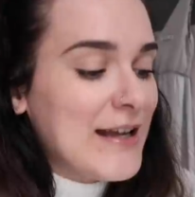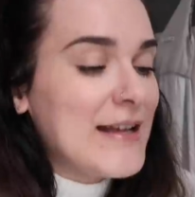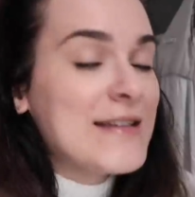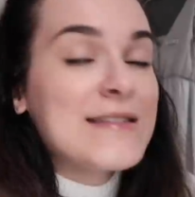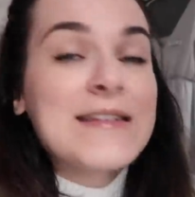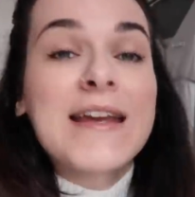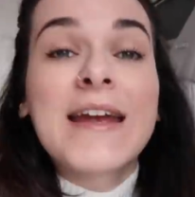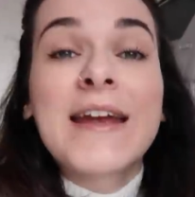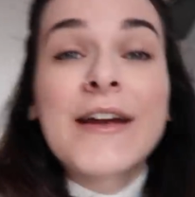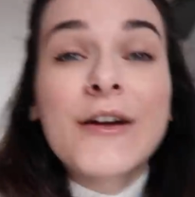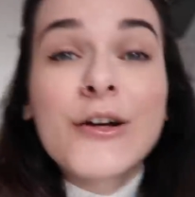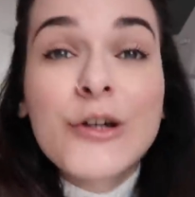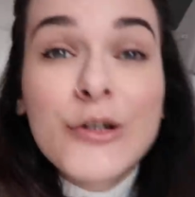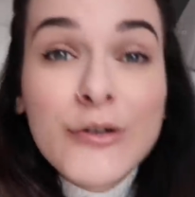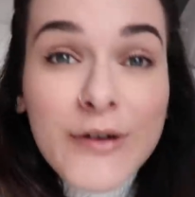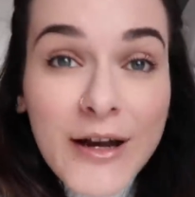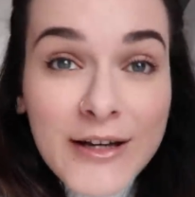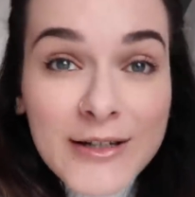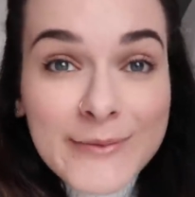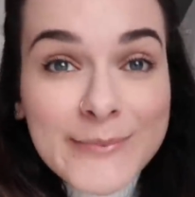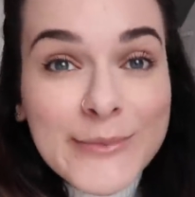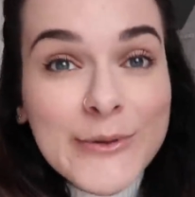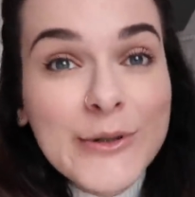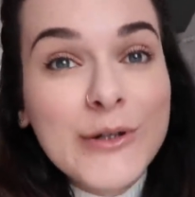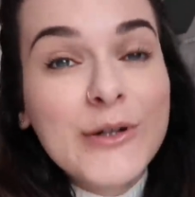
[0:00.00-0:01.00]
It's
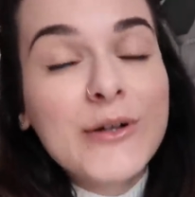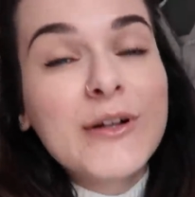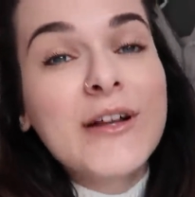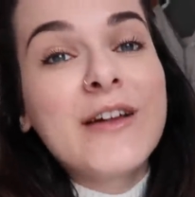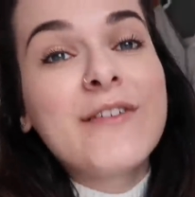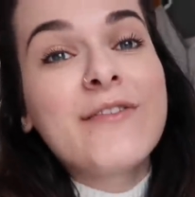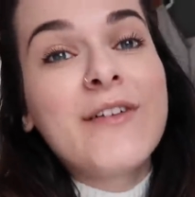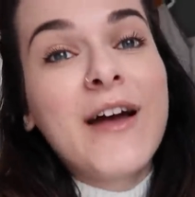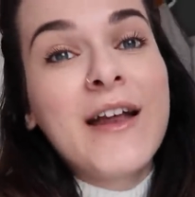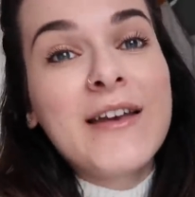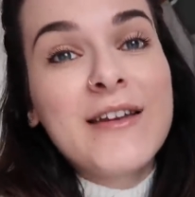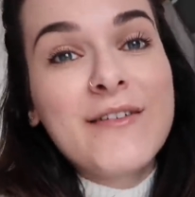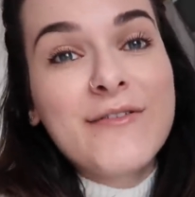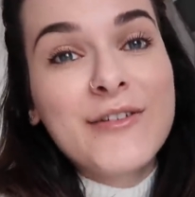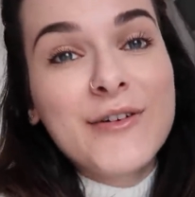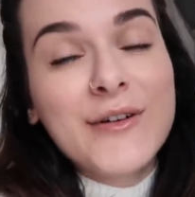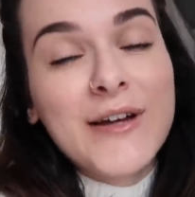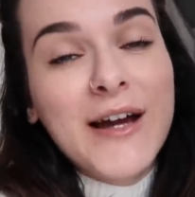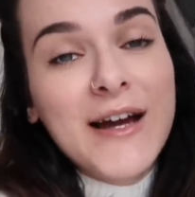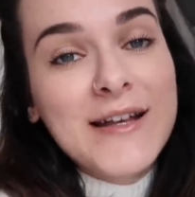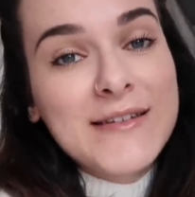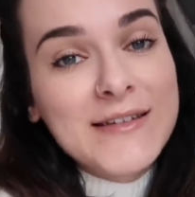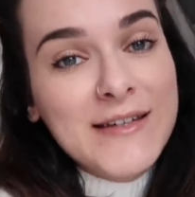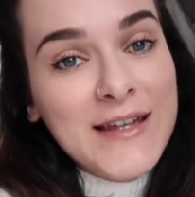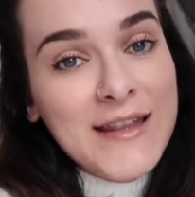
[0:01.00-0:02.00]
incredible. If any of you
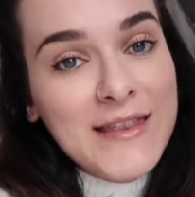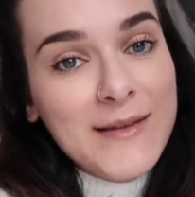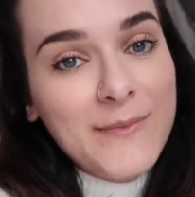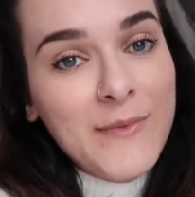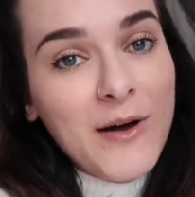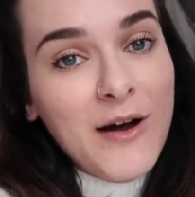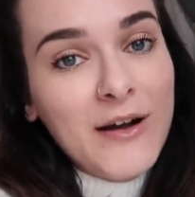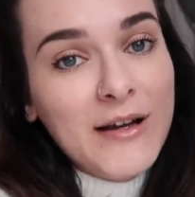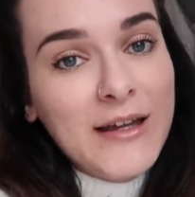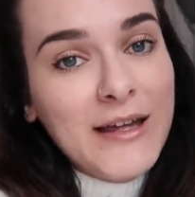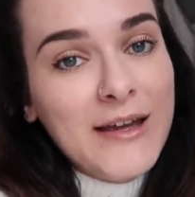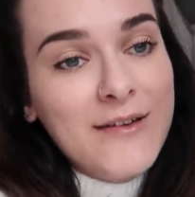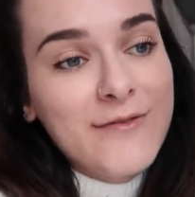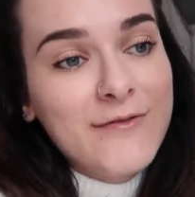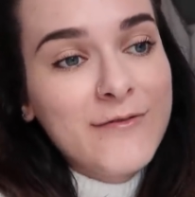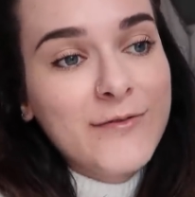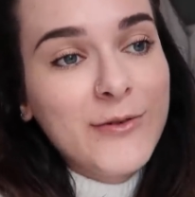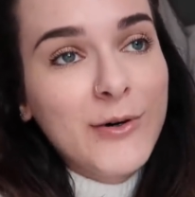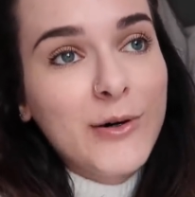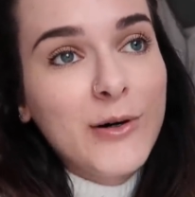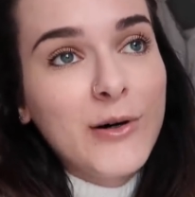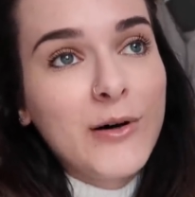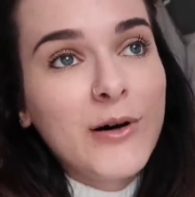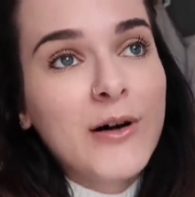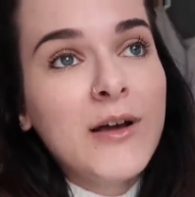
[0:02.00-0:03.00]
guys are in the market
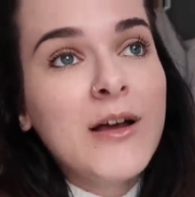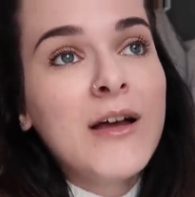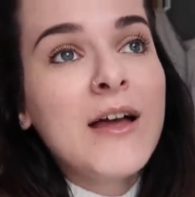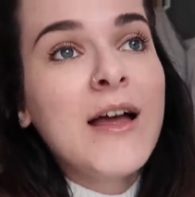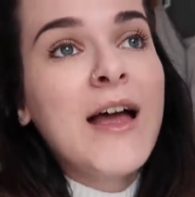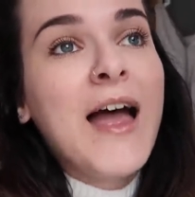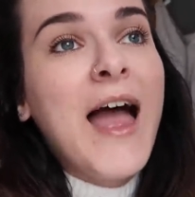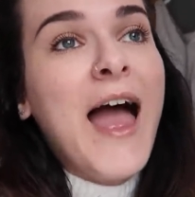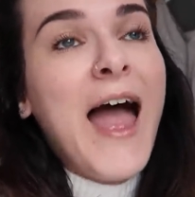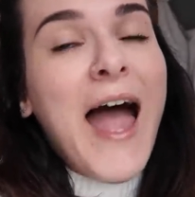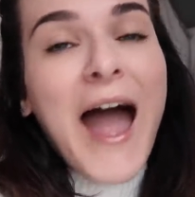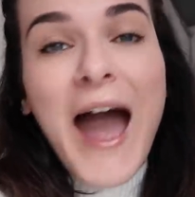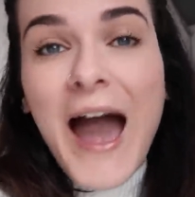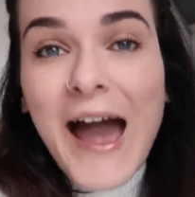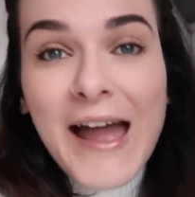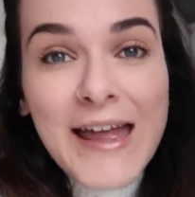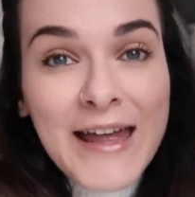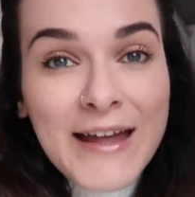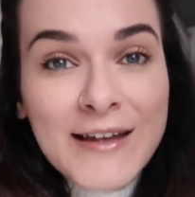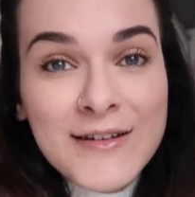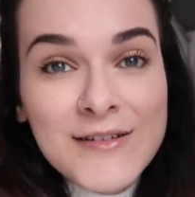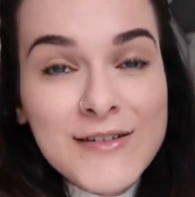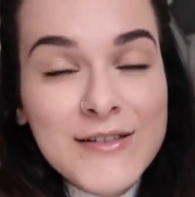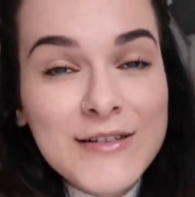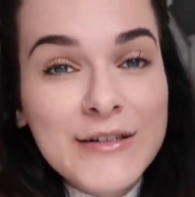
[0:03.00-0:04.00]
for a
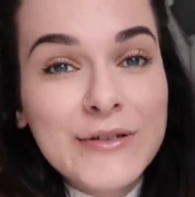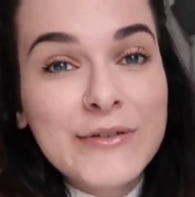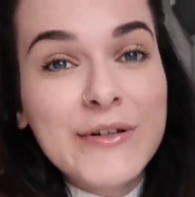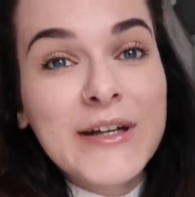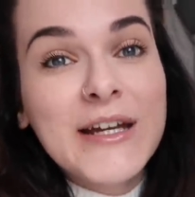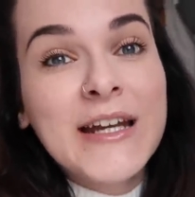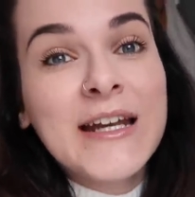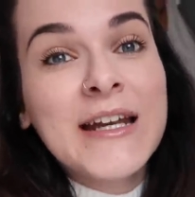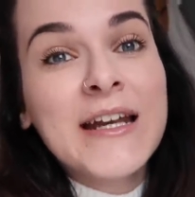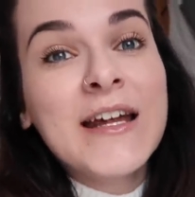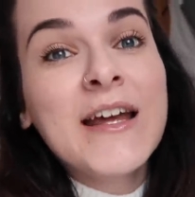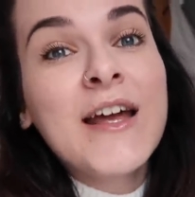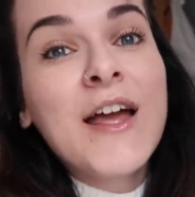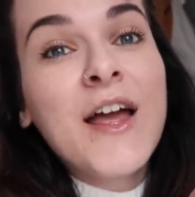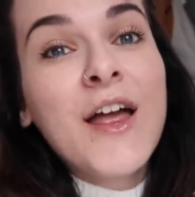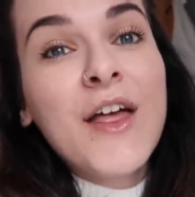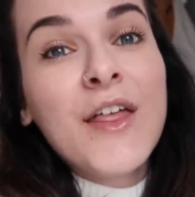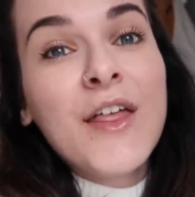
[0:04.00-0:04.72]
high-end screen